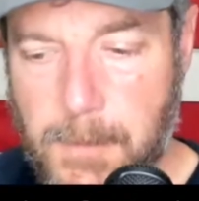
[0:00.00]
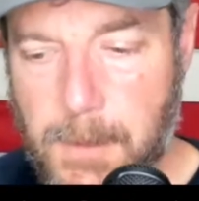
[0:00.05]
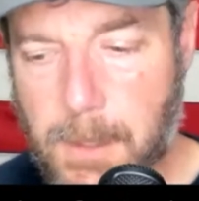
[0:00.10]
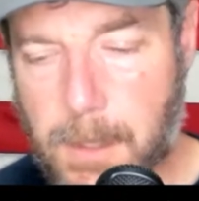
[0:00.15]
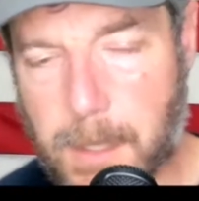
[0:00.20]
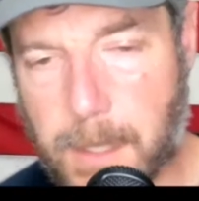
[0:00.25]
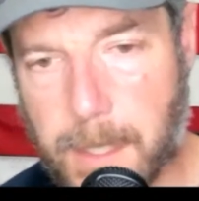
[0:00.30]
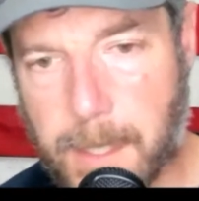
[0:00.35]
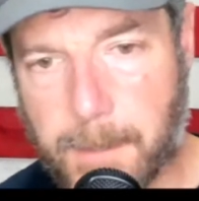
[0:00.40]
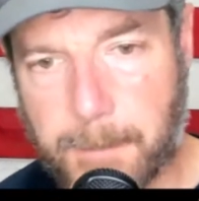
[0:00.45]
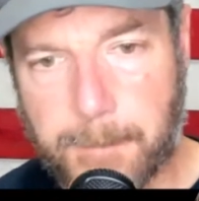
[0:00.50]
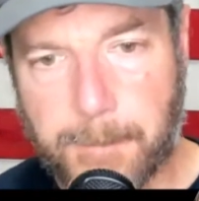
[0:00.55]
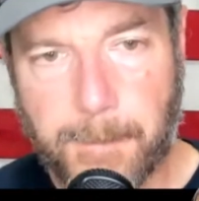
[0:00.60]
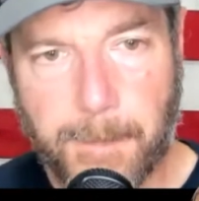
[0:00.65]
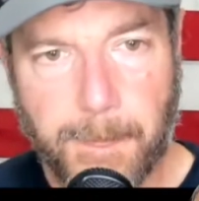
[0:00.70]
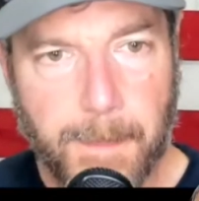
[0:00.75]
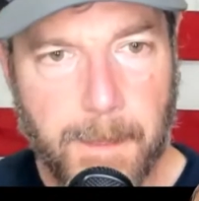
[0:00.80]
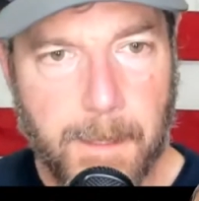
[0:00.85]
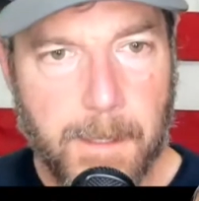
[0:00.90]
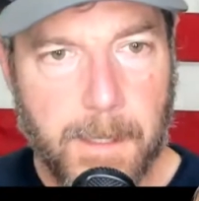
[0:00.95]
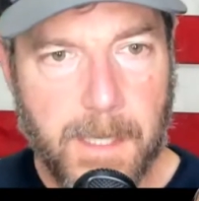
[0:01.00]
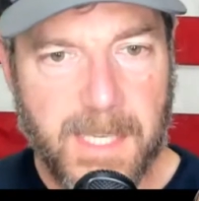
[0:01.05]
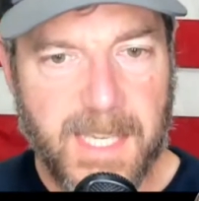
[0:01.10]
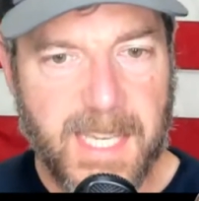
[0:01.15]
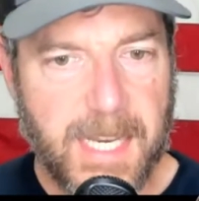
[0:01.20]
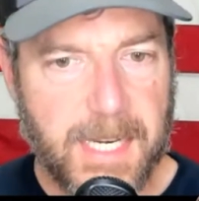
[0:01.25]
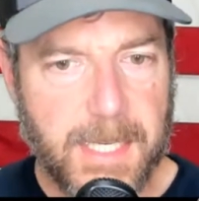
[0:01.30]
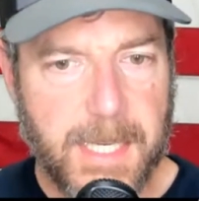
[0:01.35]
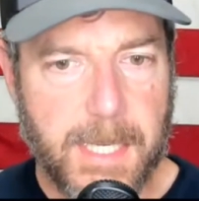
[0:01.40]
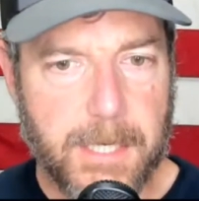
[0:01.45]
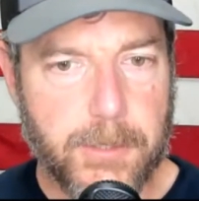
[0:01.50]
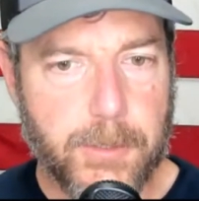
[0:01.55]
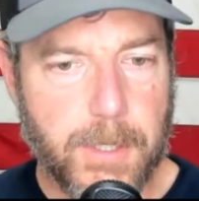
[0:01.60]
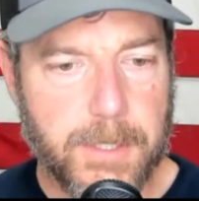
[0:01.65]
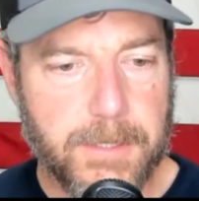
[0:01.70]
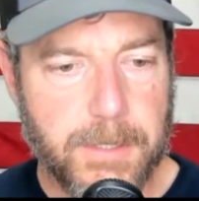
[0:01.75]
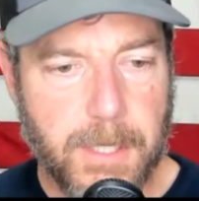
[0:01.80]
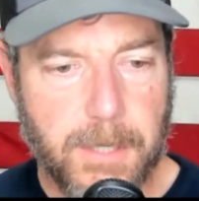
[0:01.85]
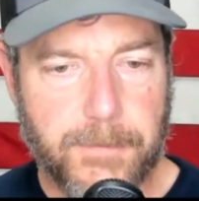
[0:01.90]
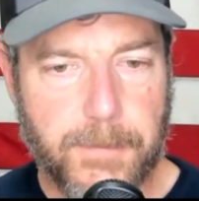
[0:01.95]
Again, can't stress
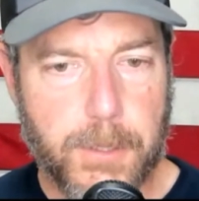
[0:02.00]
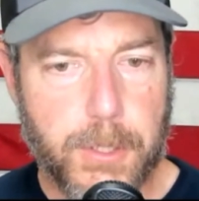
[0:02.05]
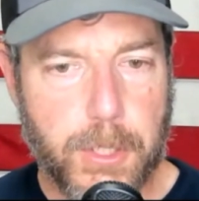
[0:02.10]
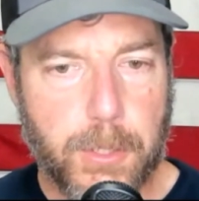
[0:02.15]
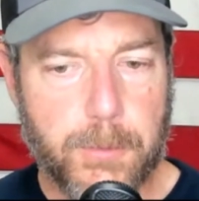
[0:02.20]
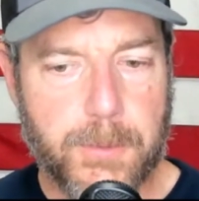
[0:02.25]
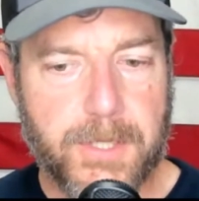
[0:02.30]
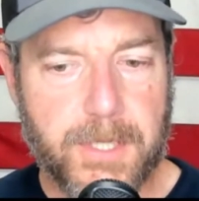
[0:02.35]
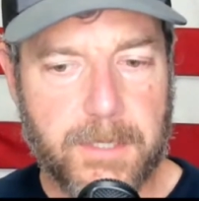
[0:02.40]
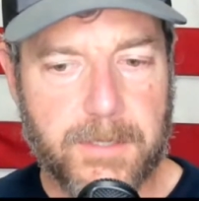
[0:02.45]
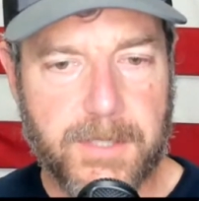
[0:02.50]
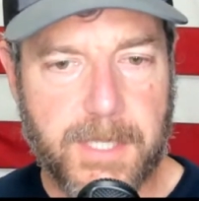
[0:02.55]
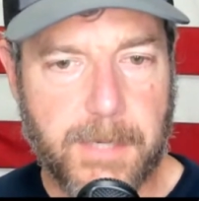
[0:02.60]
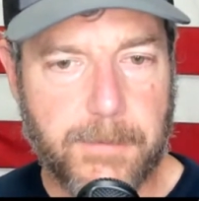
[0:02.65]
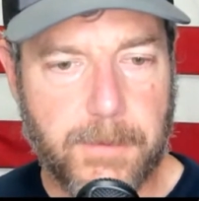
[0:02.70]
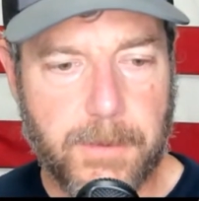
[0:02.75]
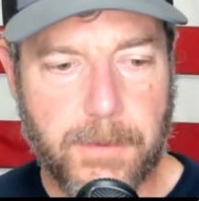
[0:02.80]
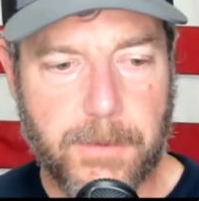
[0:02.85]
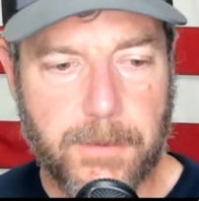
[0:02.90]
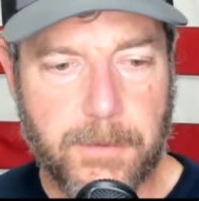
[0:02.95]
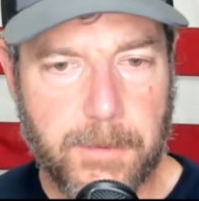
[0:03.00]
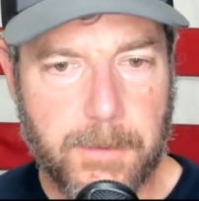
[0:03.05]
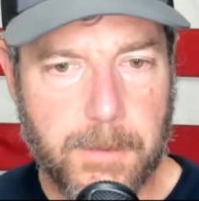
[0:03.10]
enough the June 6th, 7th.